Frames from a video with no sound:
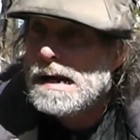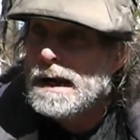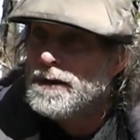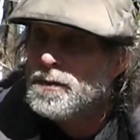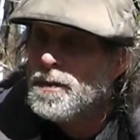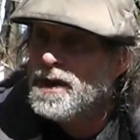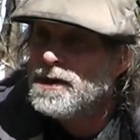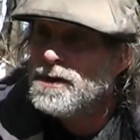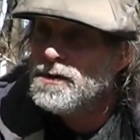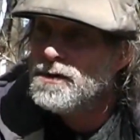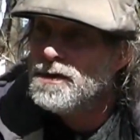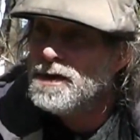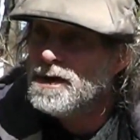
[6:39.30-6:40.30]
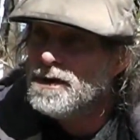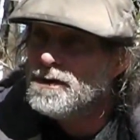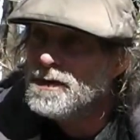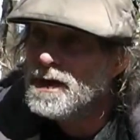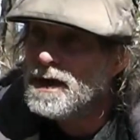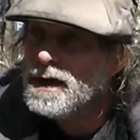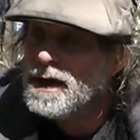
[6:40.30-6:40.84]
It's been 2 years,
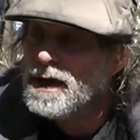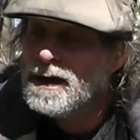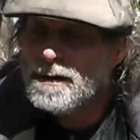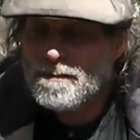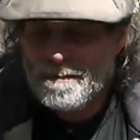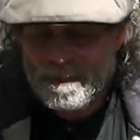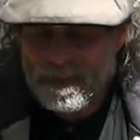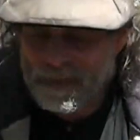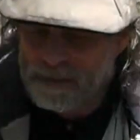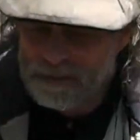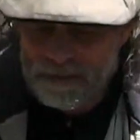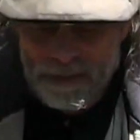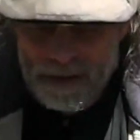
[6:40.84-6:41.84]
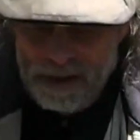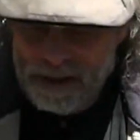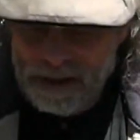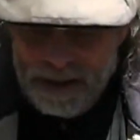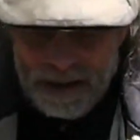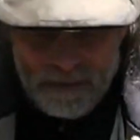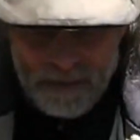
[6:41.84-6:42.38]
and I gotta
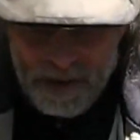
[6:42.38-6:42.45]
get